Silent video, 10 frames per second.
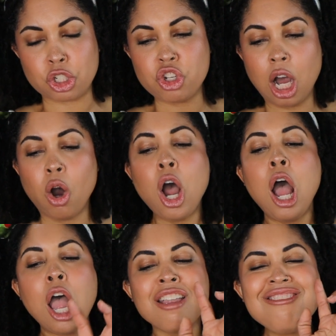No.
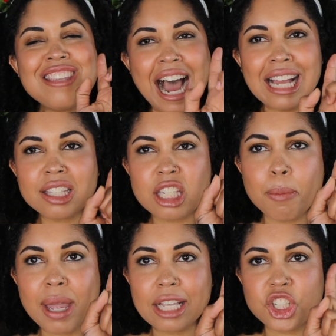Not to
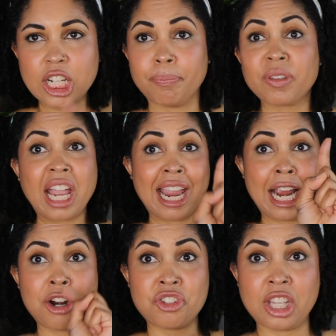mention,
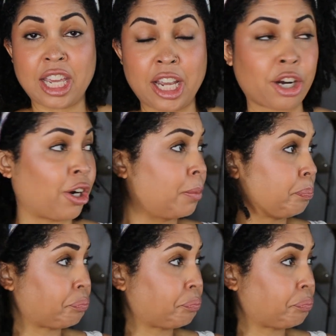here's the kicker.